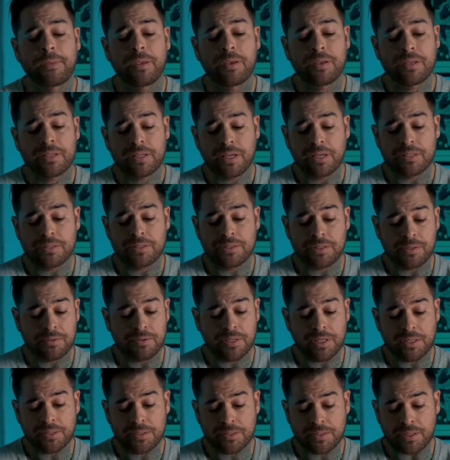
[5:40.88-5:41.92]

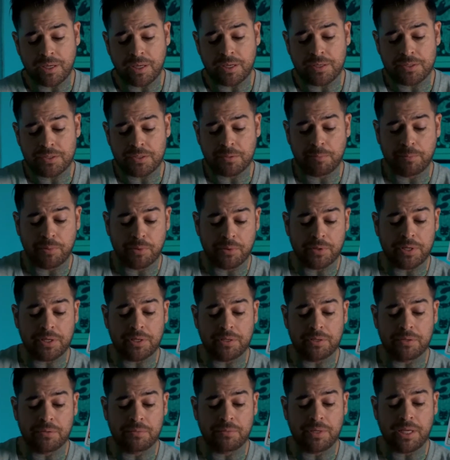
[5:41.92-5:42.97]
Cancerians,
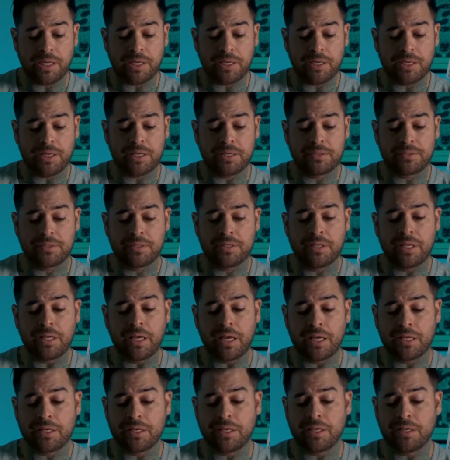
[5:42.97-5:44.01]
supporting your read is the
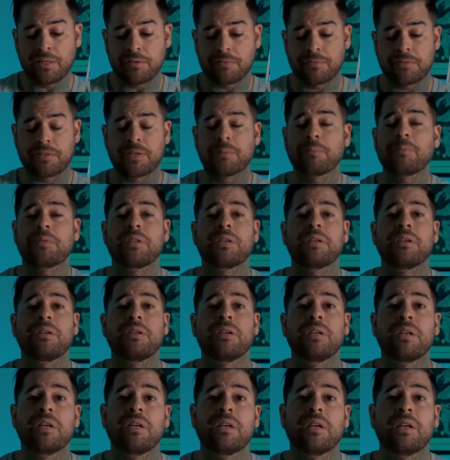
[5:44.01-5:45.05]
ending of something,
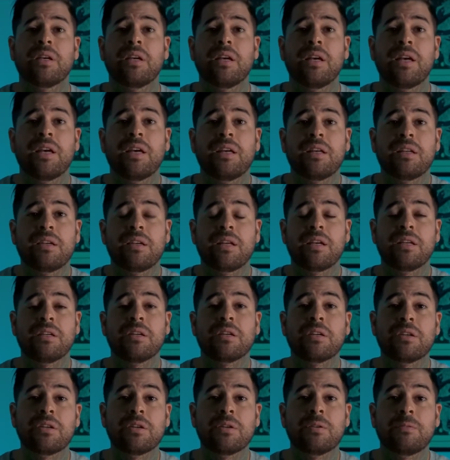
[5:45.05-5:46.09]
and in
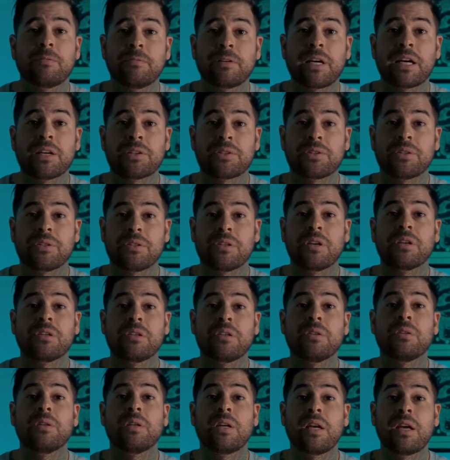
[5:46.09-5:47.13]
a good fashion, a
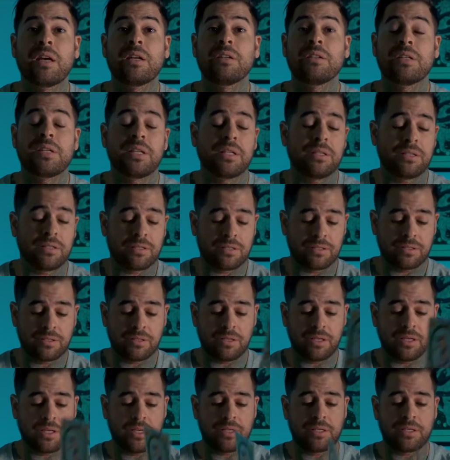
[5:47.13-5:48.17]
good ending.
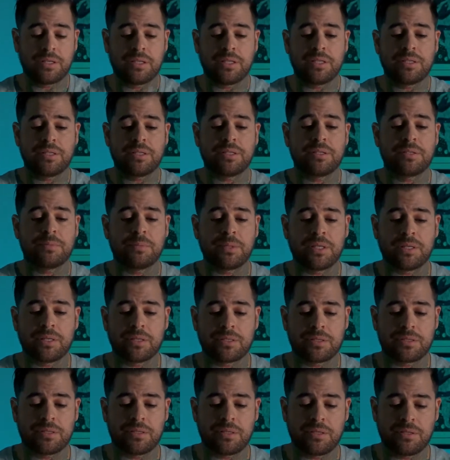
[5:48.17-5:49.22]
And this is
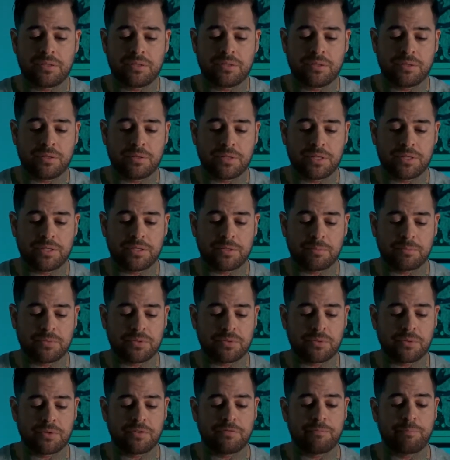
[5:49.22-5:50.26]
because there is some
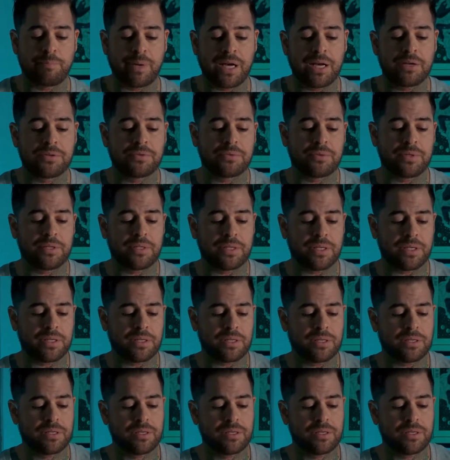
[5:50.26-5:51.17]
sort of boundary there.